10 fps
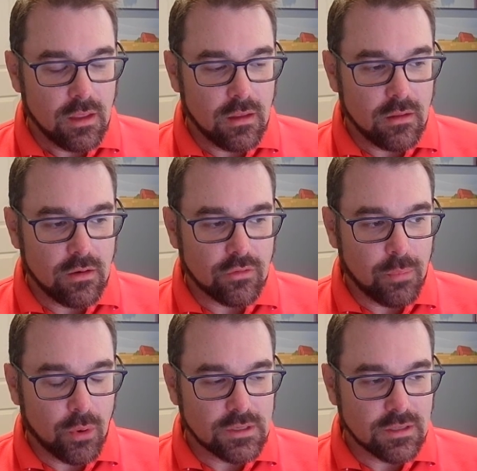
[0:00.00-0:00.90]
It is
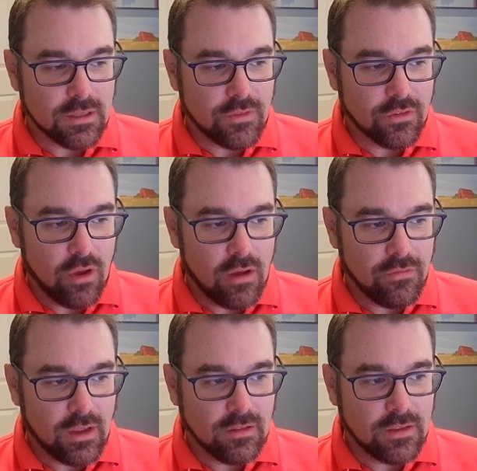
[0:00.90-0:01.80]
important to leave this off
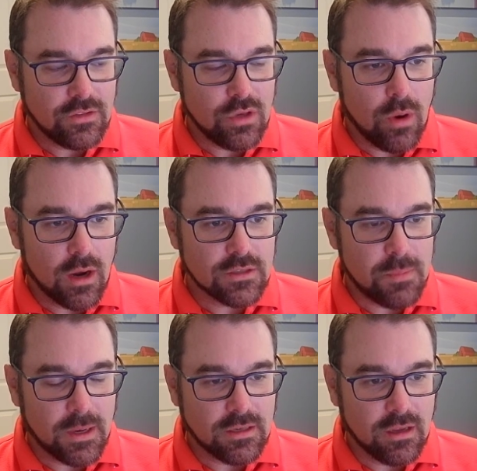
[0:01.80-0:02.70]
unless you are
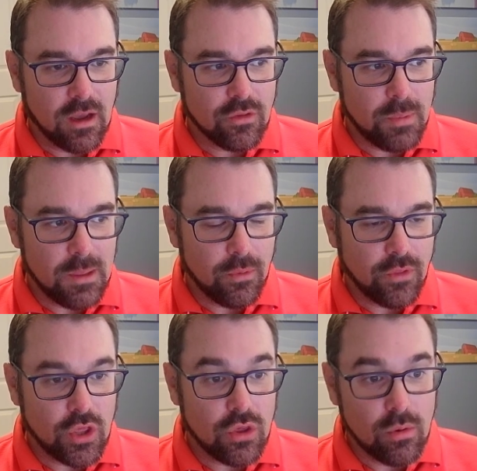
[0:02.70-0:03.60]
expecting other people
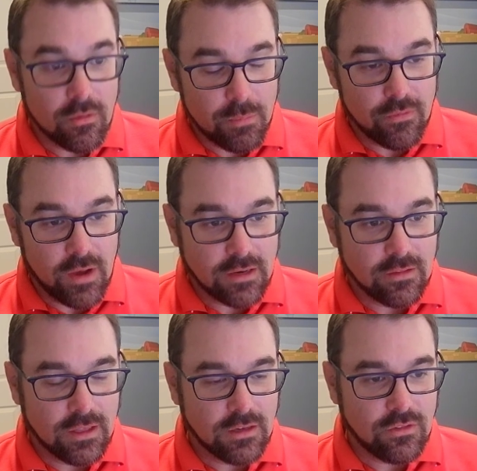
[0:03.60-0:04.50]
that you have provided the
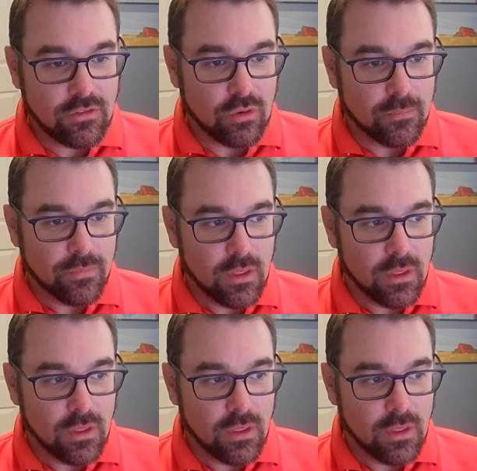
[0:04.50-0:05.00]
link to,